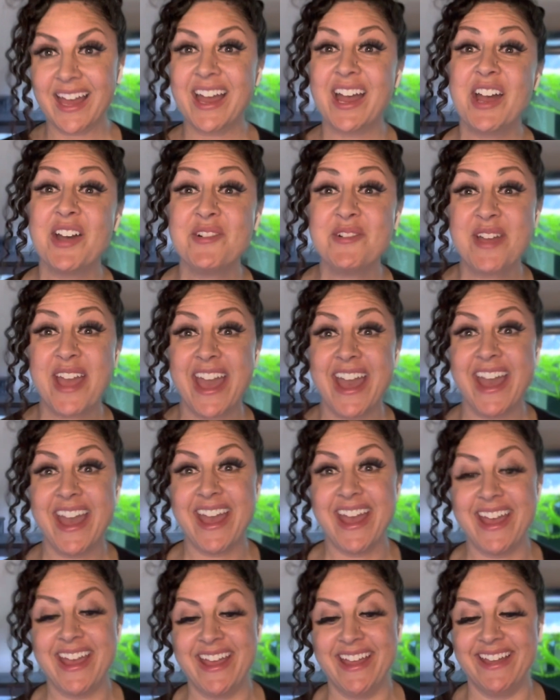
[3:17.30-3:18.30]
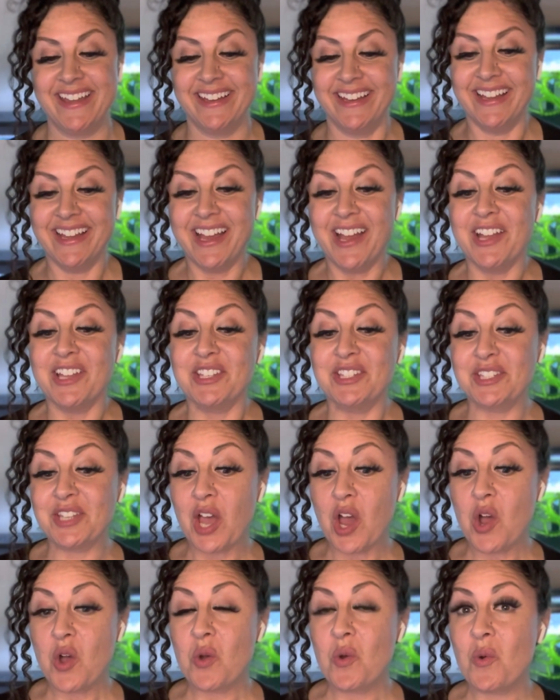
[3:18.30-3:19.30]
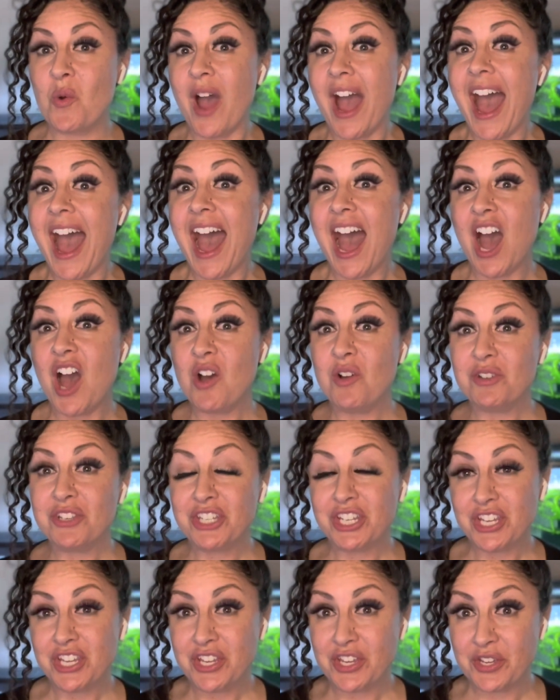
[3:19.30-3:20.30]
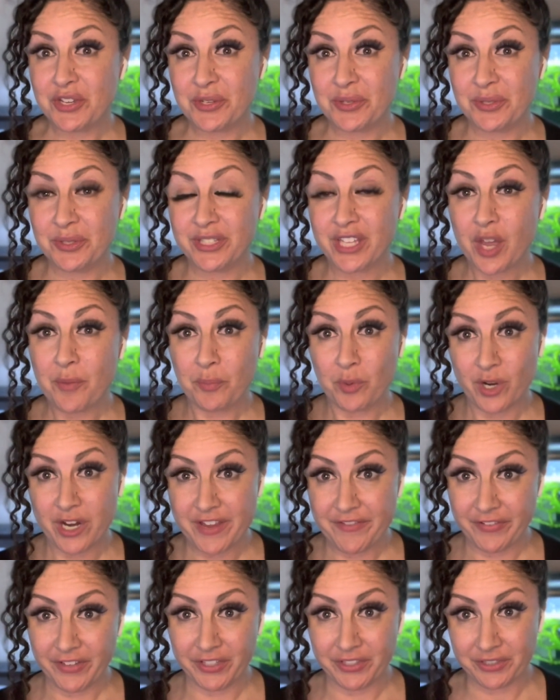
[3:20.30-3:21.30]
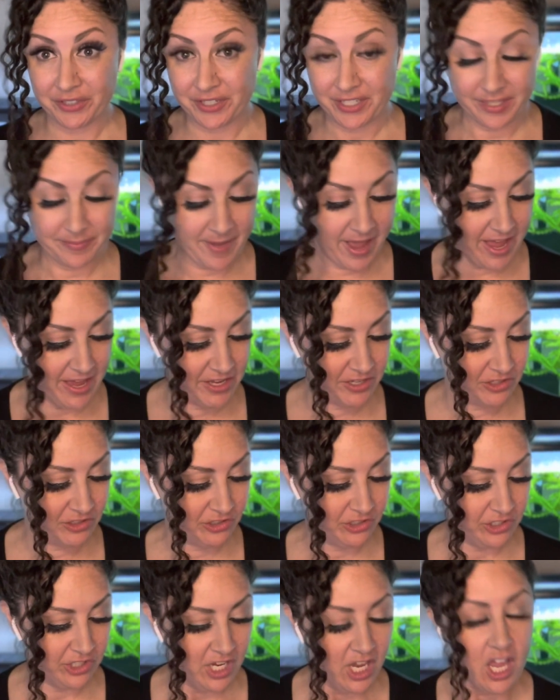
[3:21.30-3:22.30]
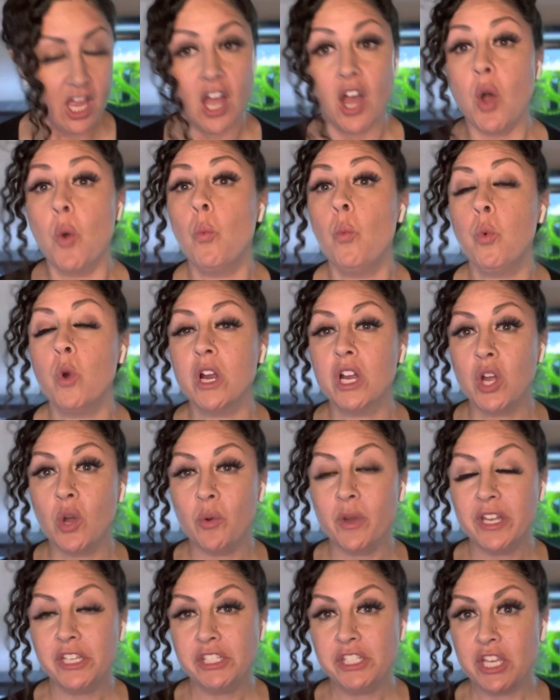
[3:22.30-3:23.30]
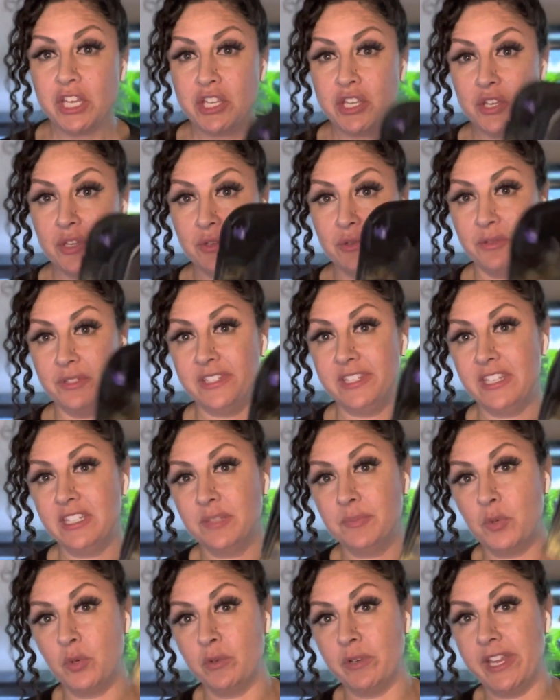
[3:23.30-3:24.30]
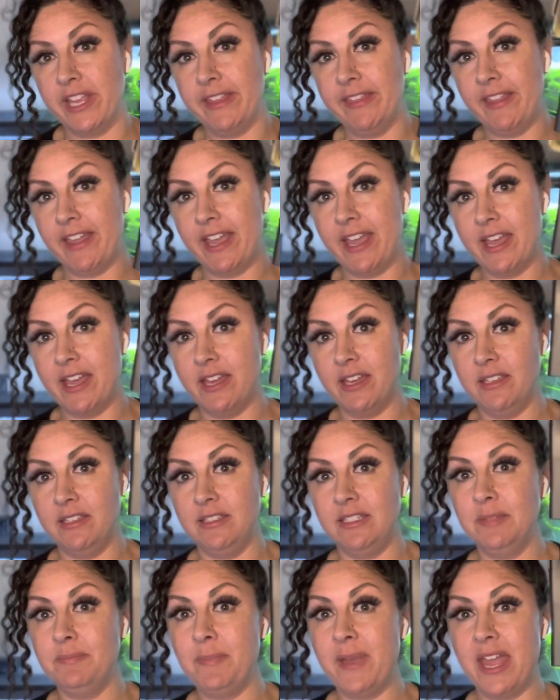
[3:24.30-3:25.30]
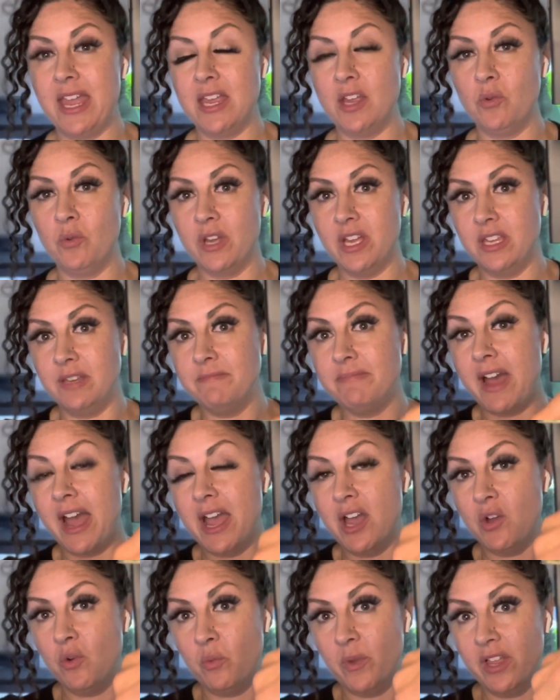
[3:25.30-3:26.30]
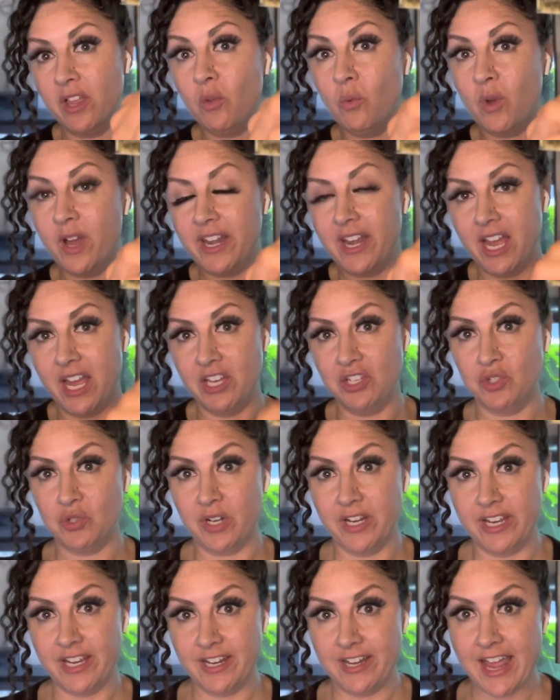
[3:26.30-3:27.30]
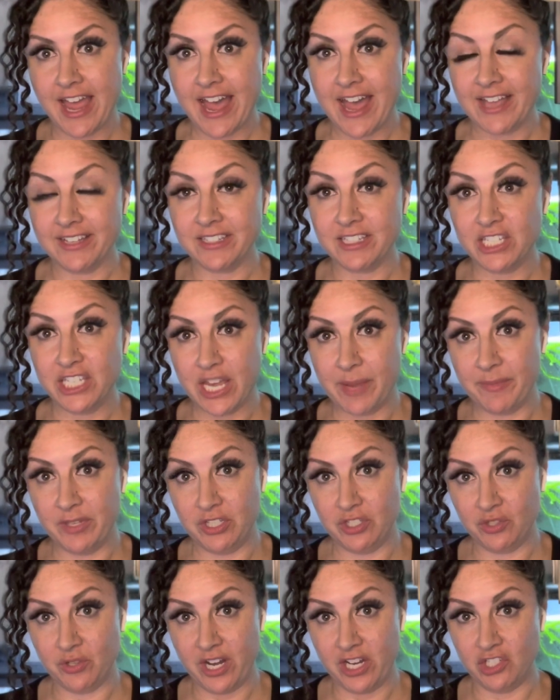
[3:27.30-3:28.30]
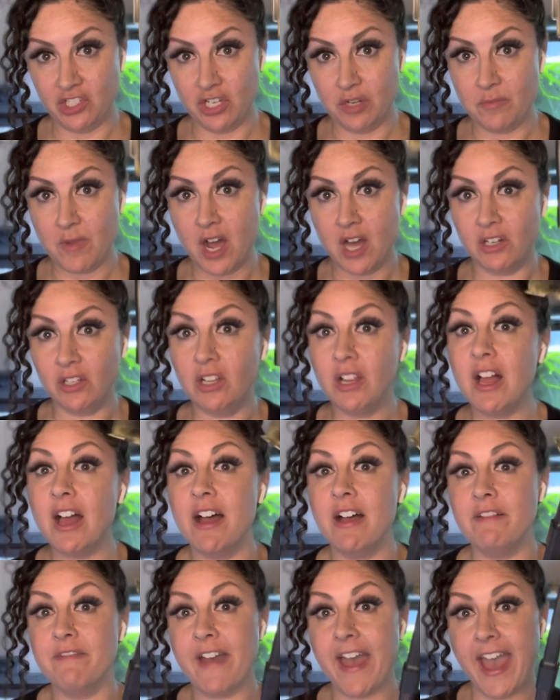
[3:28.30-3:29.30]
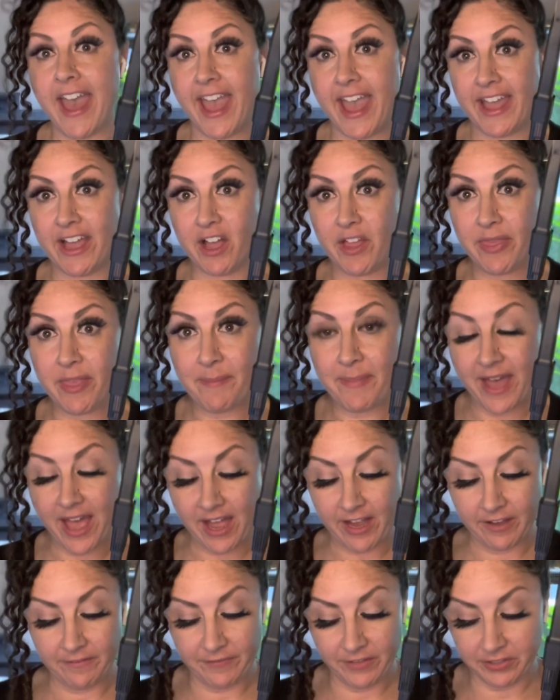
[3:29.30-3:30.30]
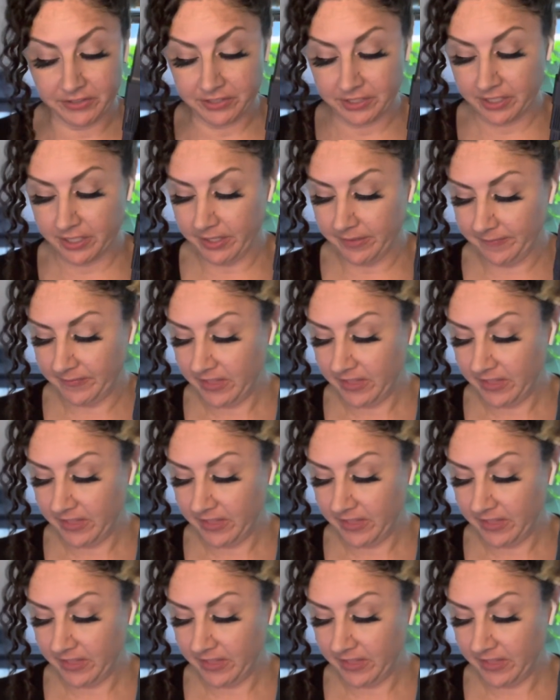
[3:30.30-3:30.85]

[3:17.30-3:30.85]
Okay, so how to use a pre-filter sponge. We're going to use this Marineland Penguin BioWheel 100 as a demonstration model of a hang on the back filter.